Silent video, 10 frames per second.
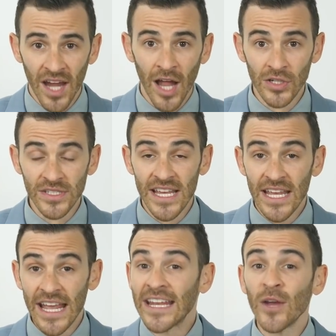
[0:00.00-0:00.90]
In
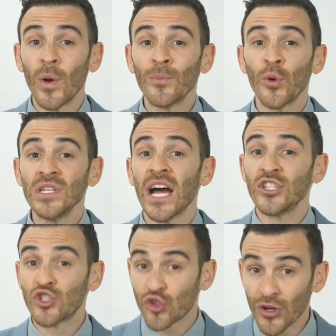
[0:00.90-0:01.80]
a
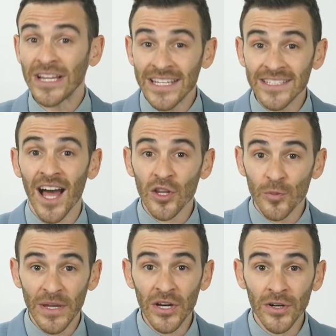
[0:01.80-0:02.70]
$1.9
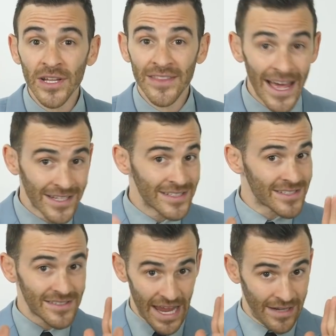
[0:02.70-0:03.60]
trillion bill, that
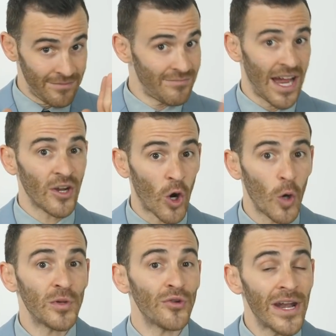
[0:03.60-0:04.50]
is, and I
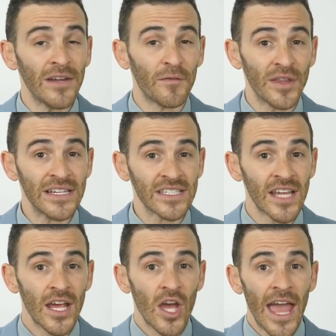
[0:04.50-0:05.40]
hope you're ready for this,